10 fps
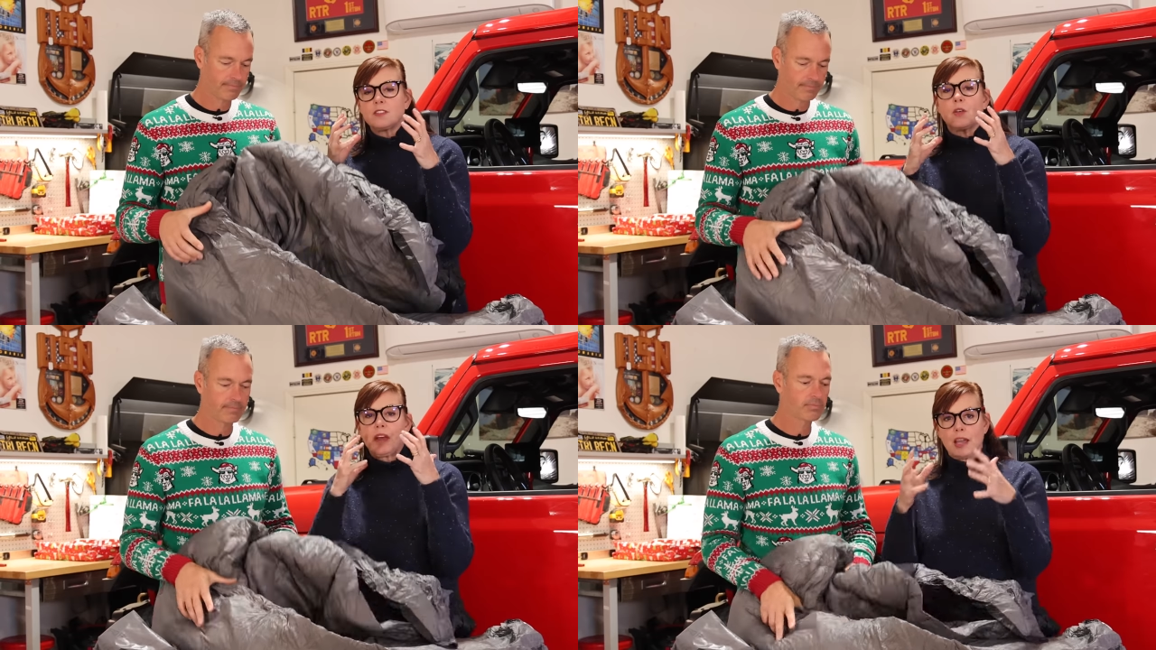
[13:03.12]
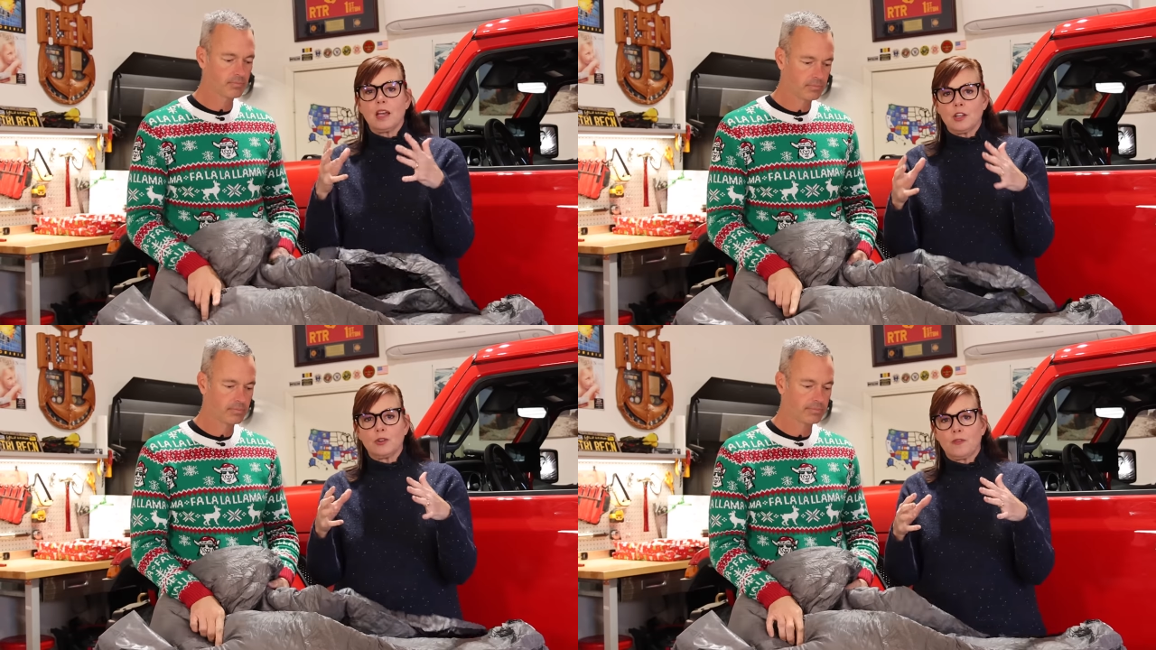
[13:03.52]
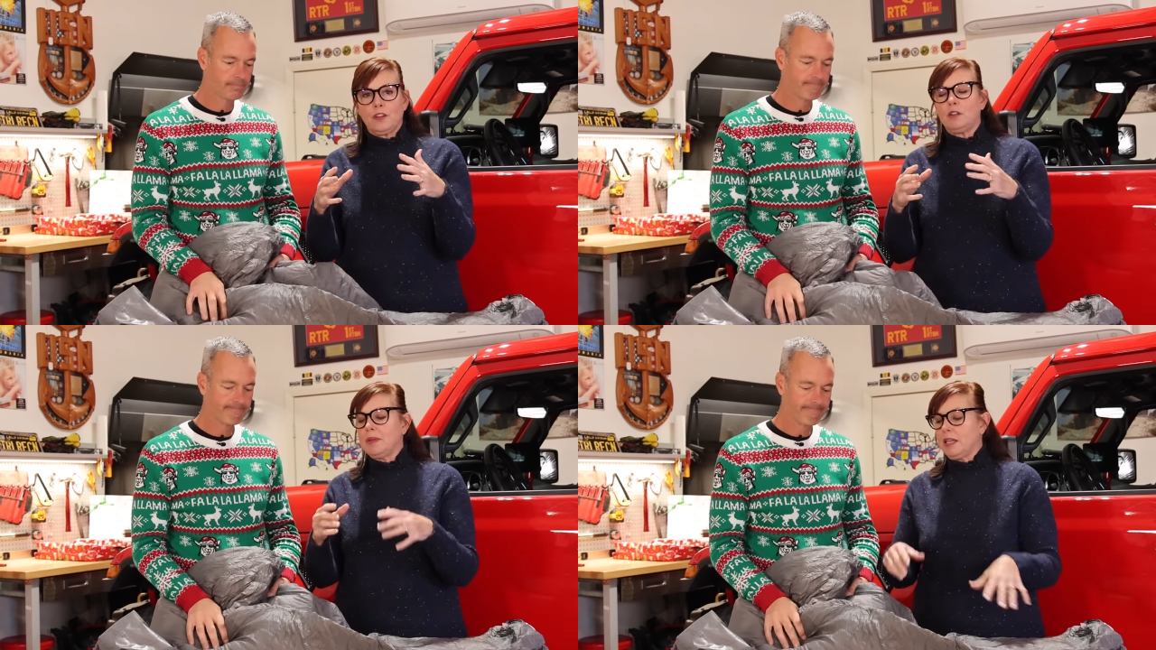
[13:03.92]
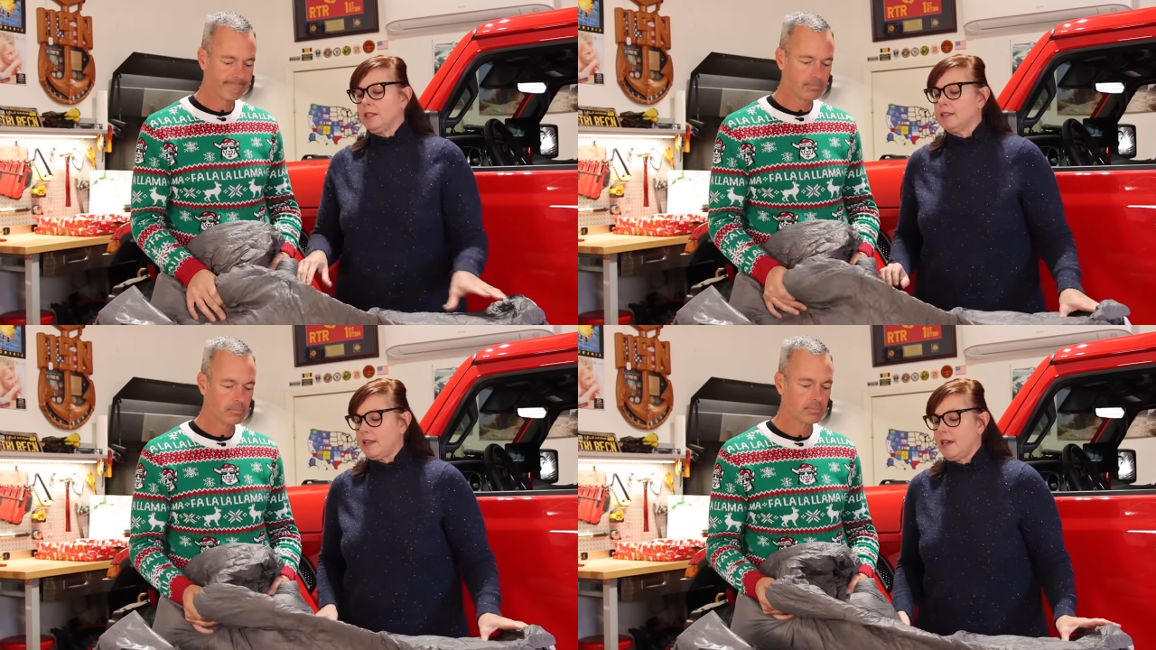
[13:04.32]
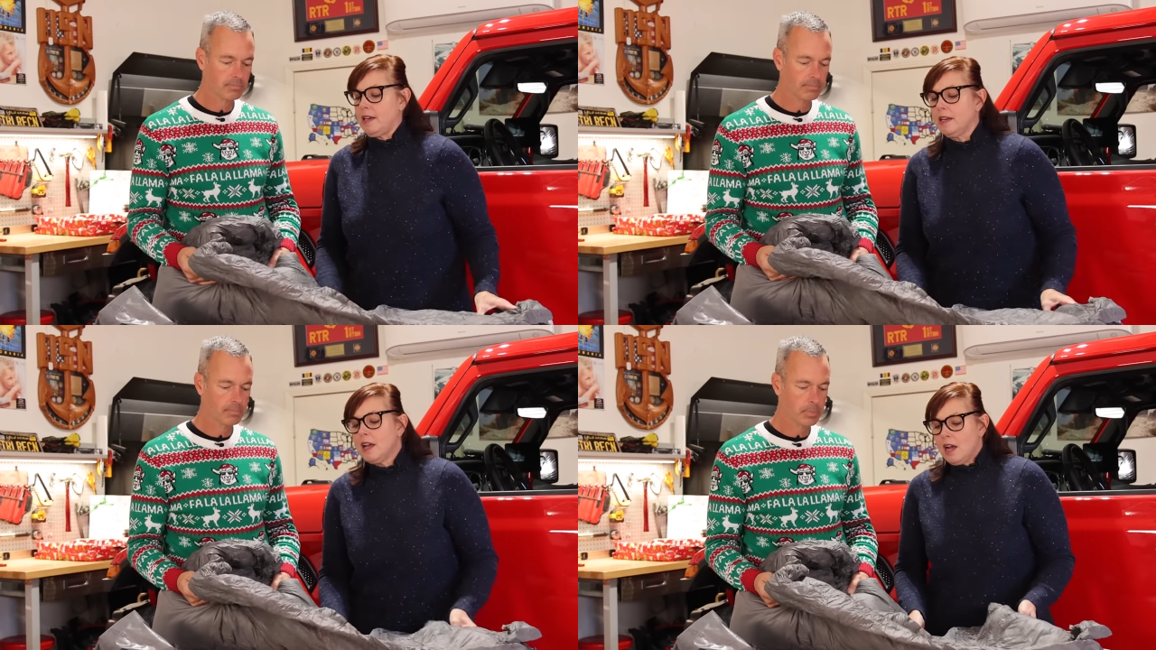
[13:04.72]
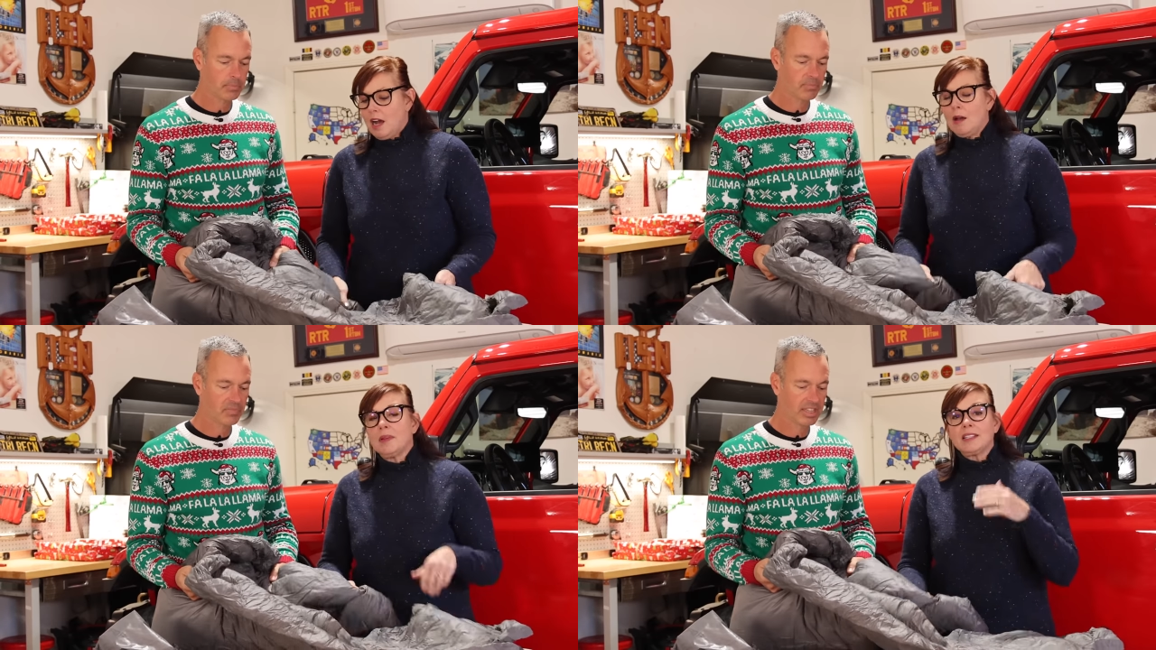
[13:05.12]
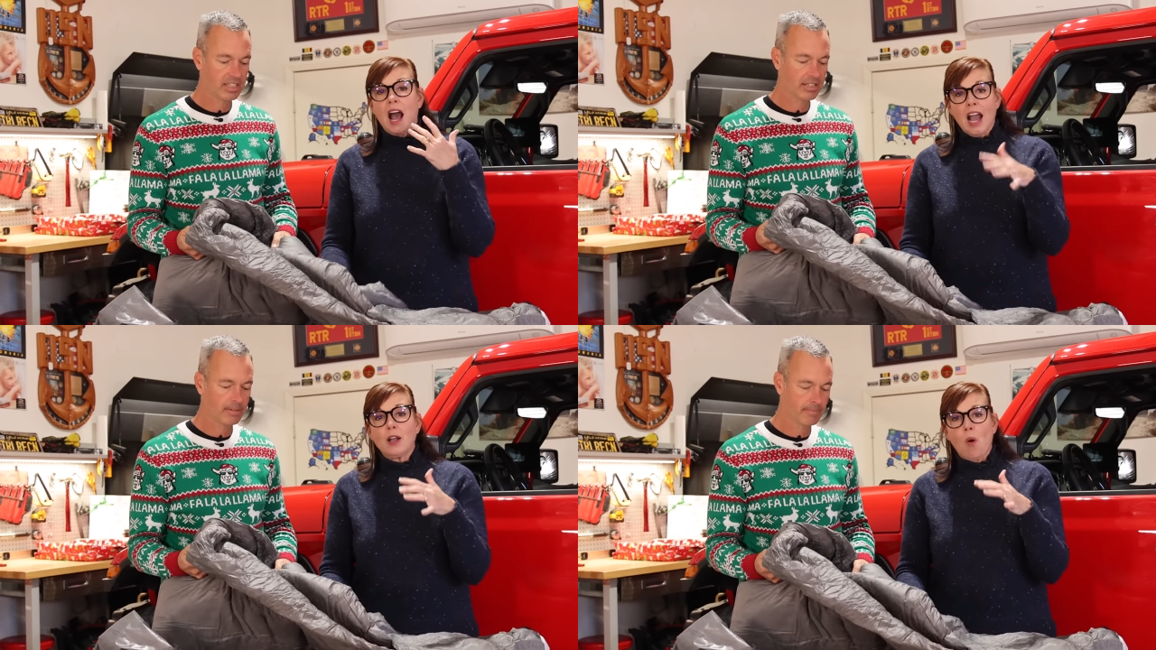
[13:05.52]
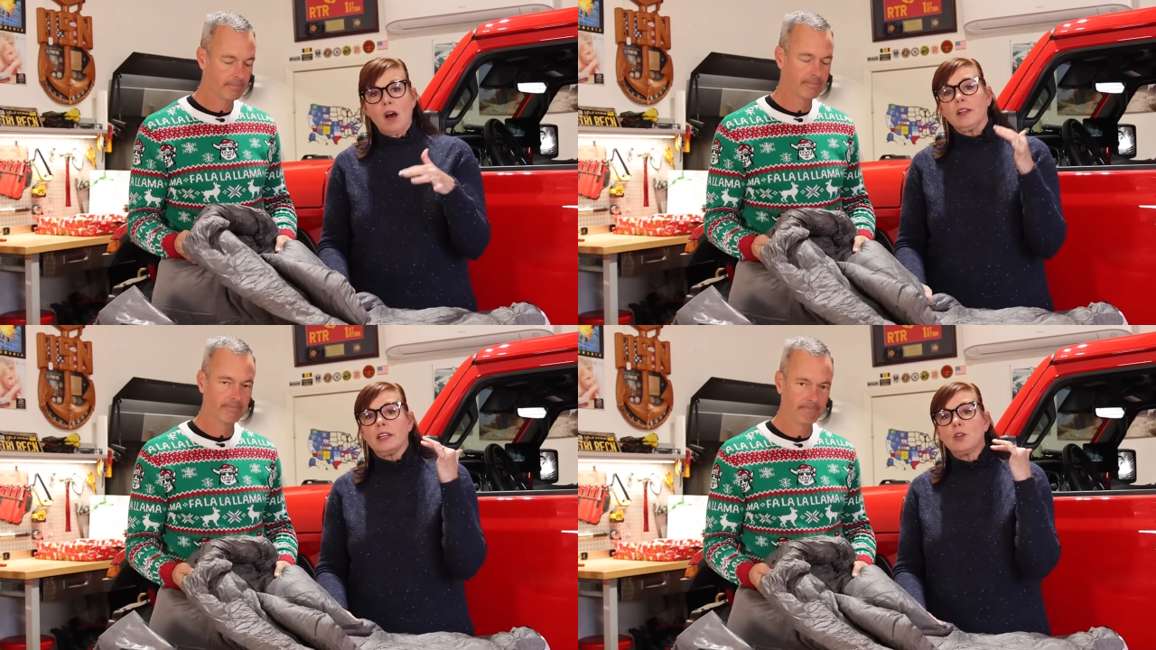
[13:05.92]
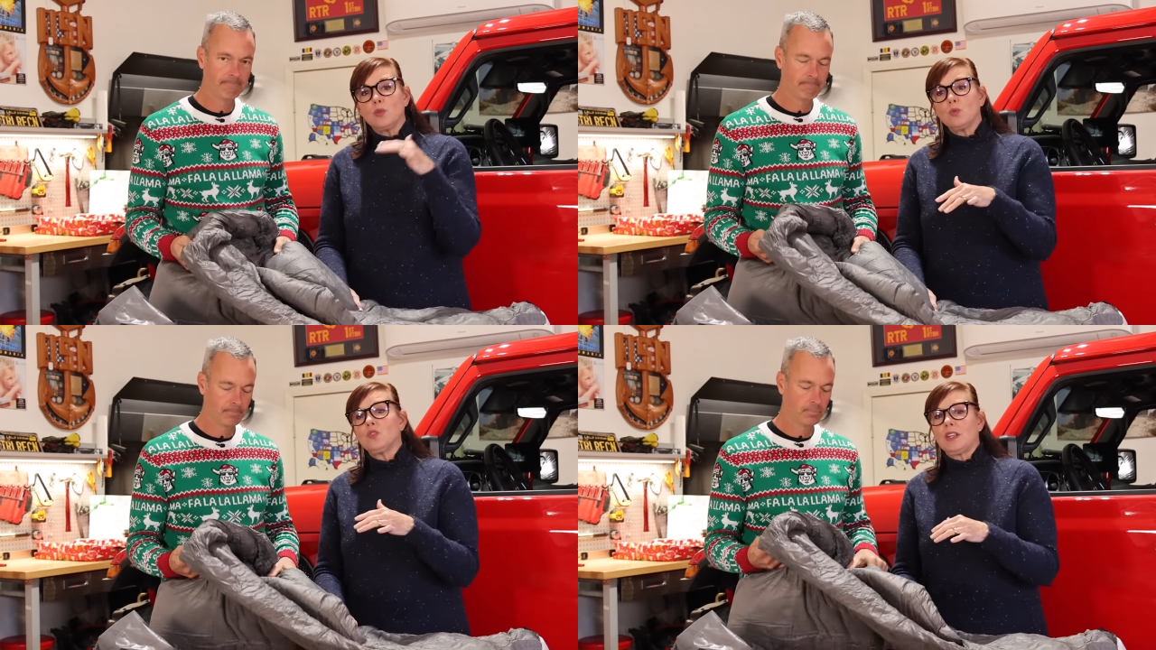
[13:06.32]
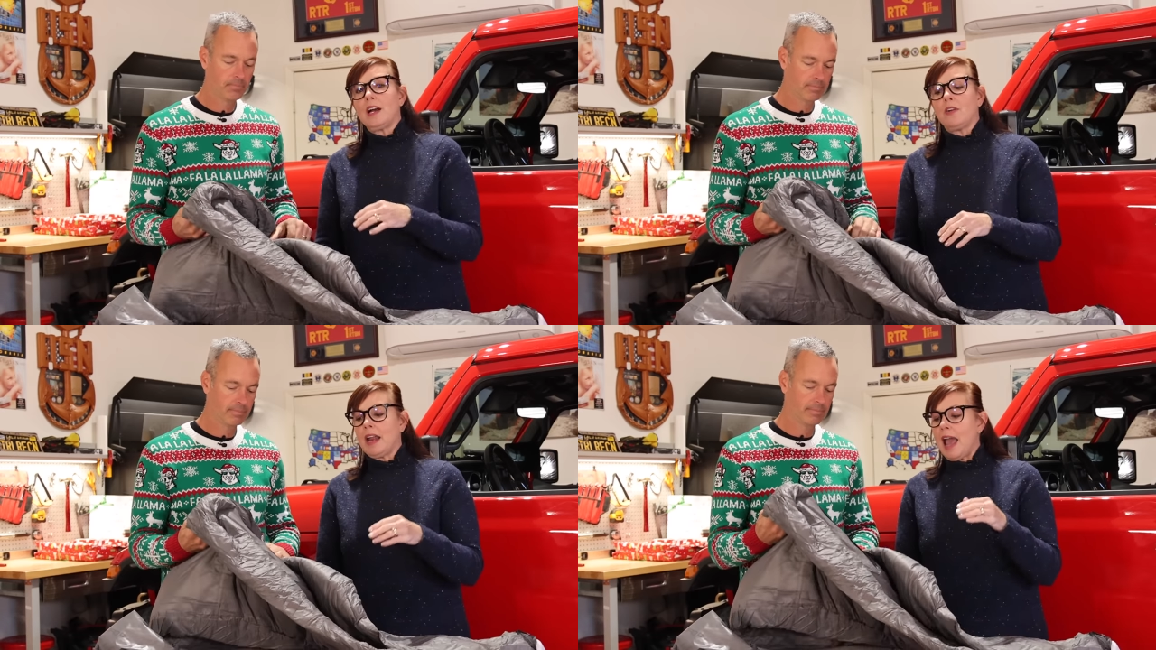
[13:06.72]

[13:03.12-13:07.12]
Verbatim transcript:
Speaker 1: so the 800 fill means that um, it's high quality goose down